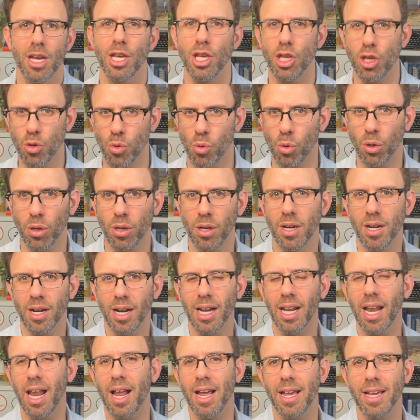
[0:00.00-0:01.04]
your
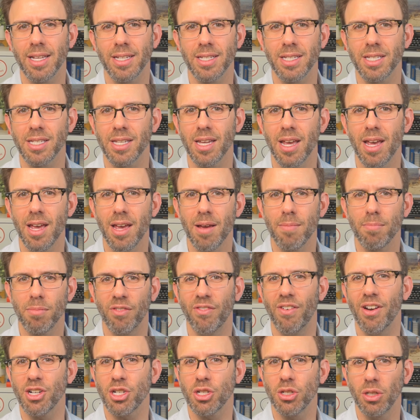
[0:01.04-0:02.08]
clients'
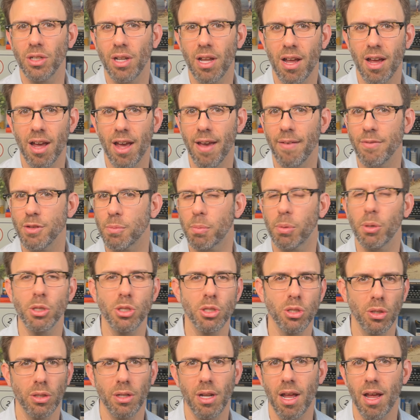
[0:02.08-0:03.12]
professional lives,
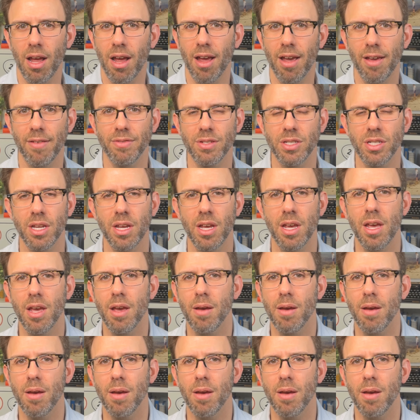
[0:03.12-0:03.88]
personal lives,